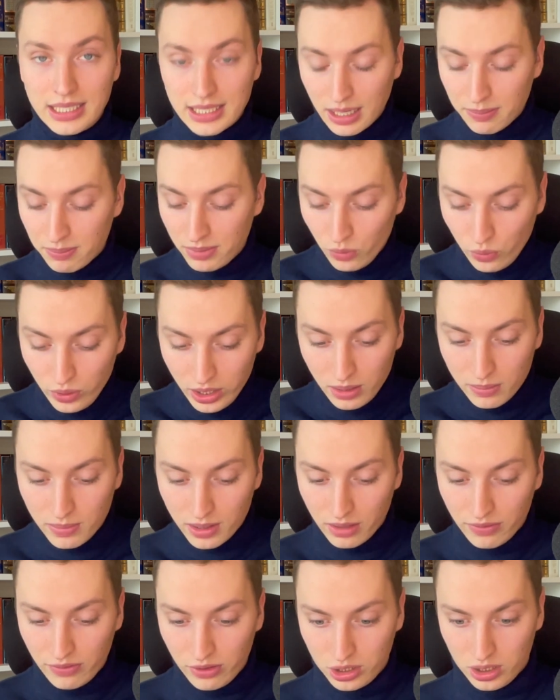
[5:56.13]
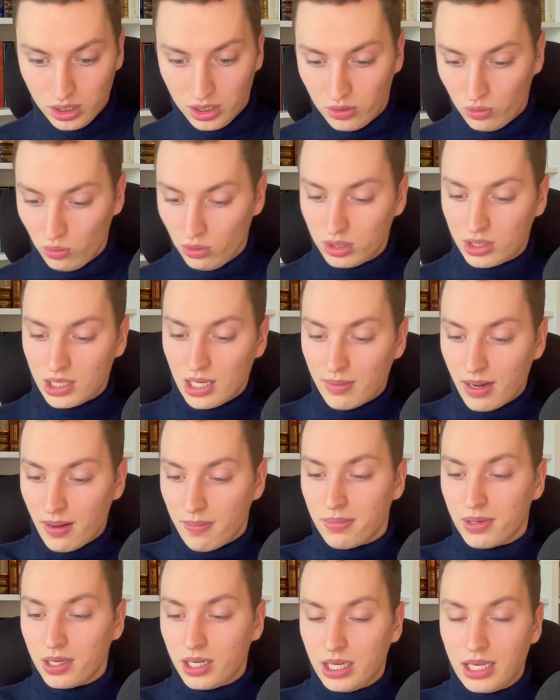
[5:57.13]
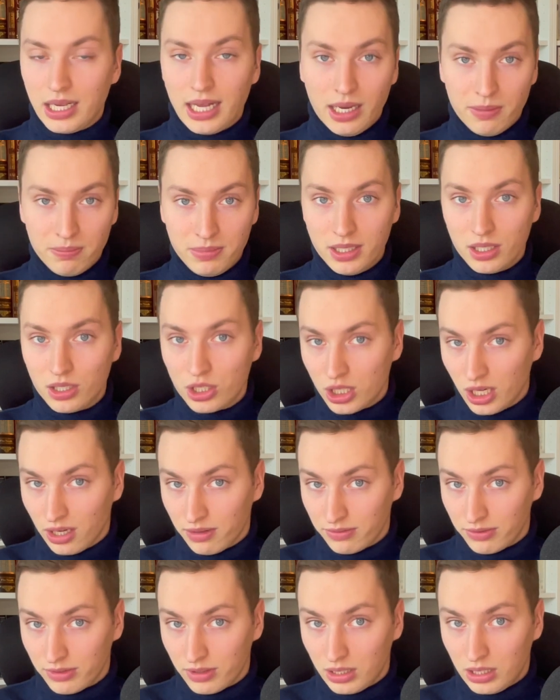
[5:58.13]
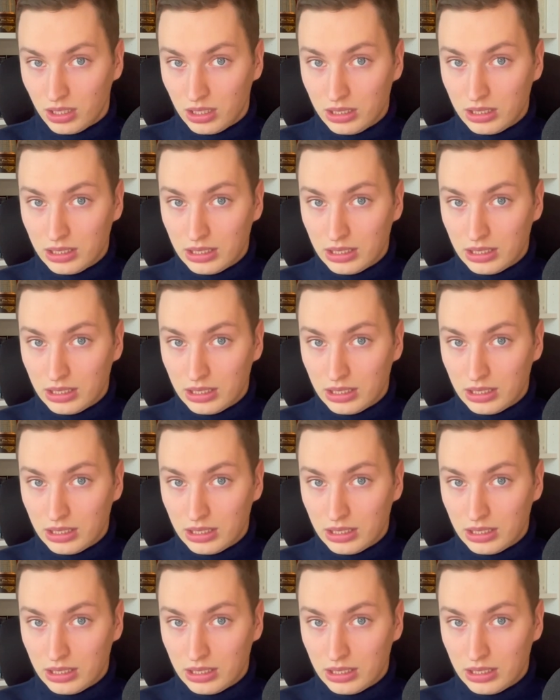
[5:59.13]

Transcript: it can be really beneficial to step up and be a chef